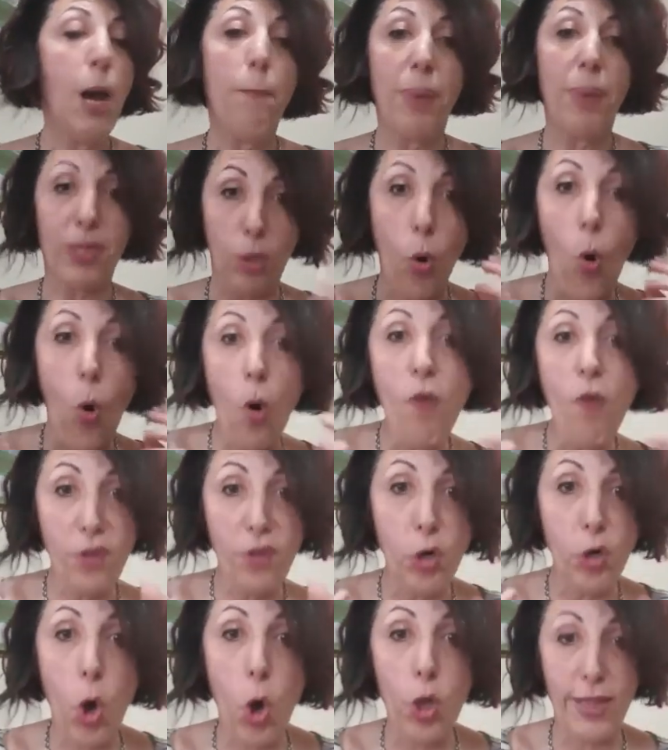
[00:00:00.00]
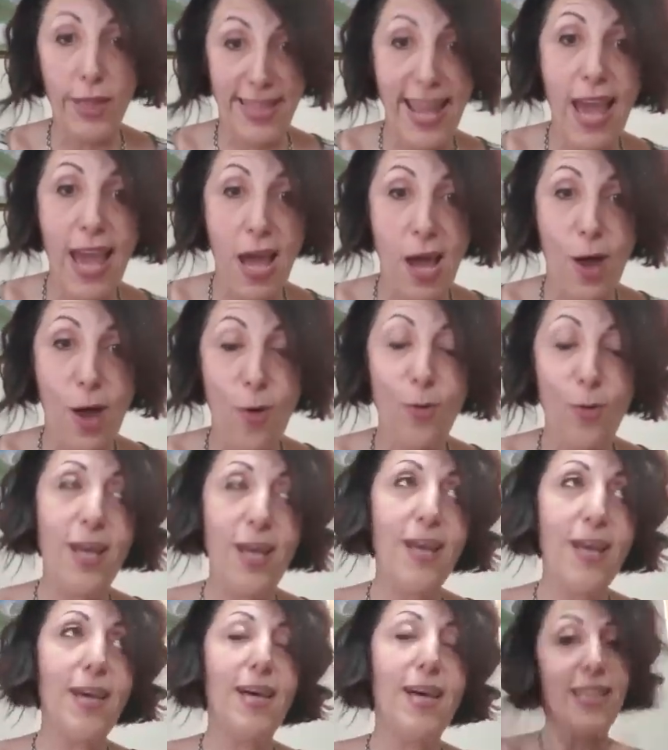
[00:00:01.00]
But overall, now
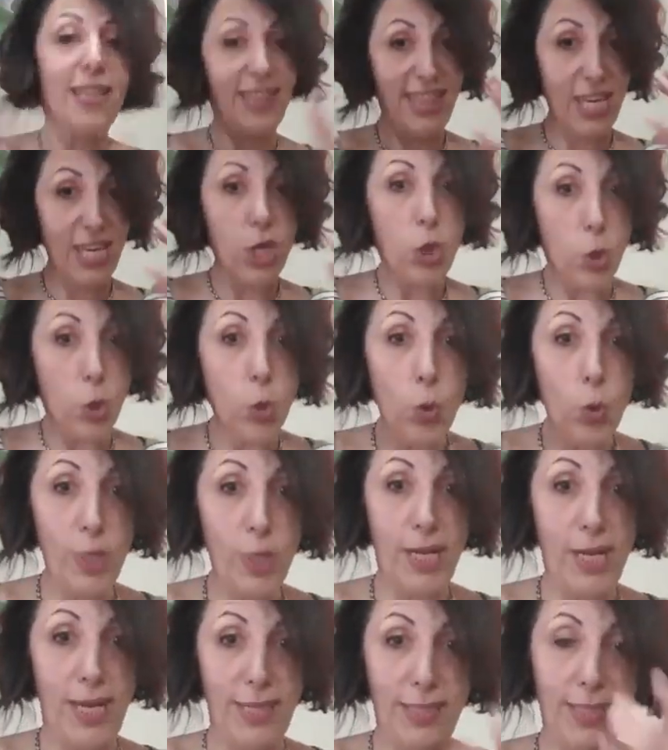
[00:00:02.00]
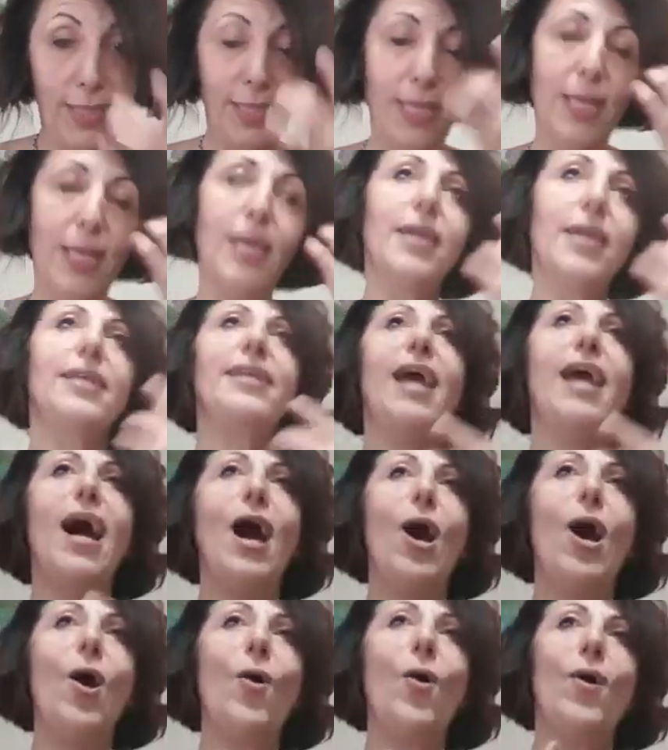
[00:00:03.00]
the unit,
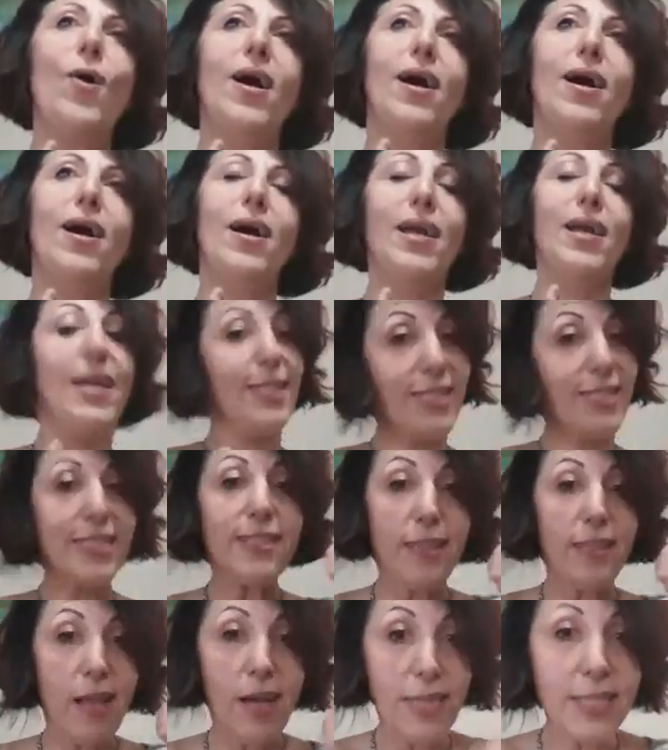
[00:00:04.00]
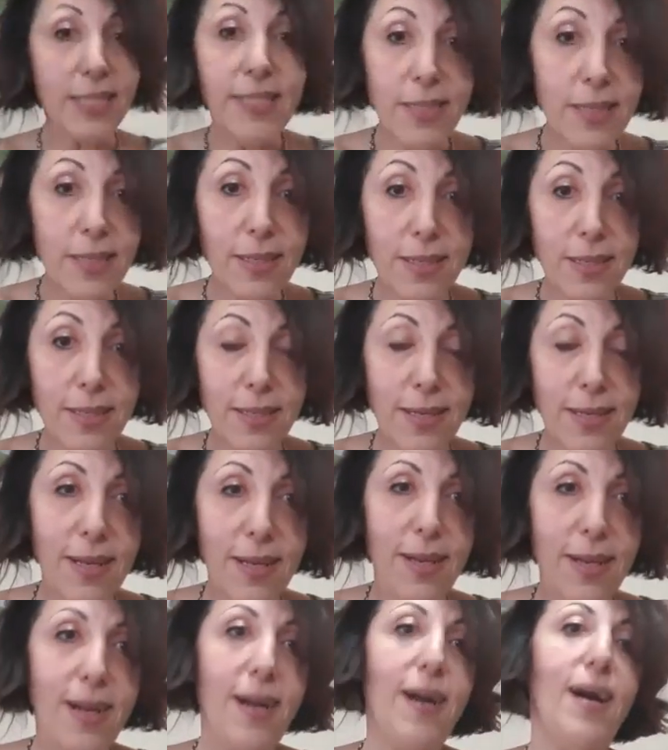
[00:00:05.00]
now it's lighter,
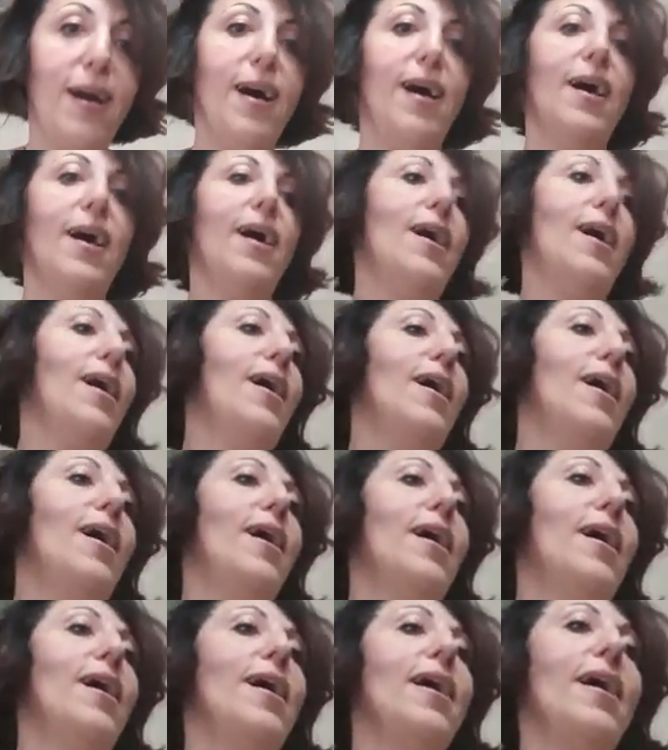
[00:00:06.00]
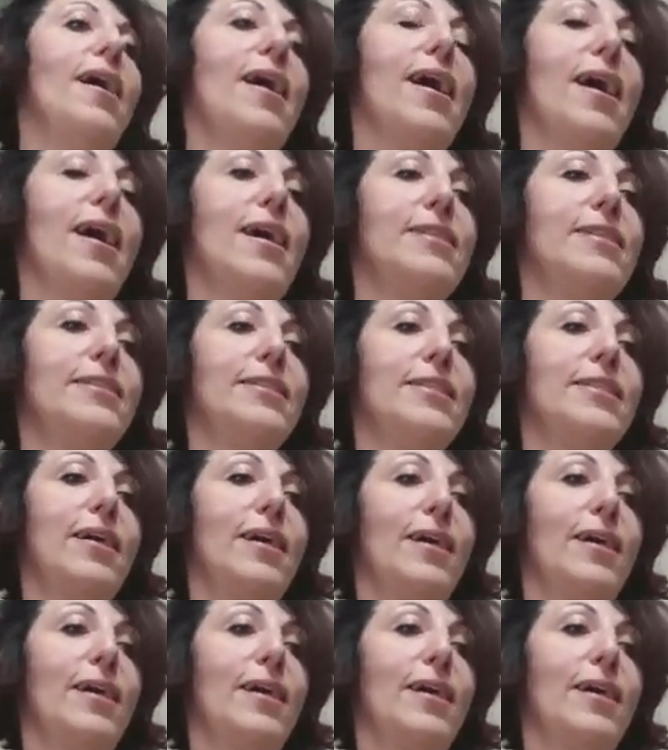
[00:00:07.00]
and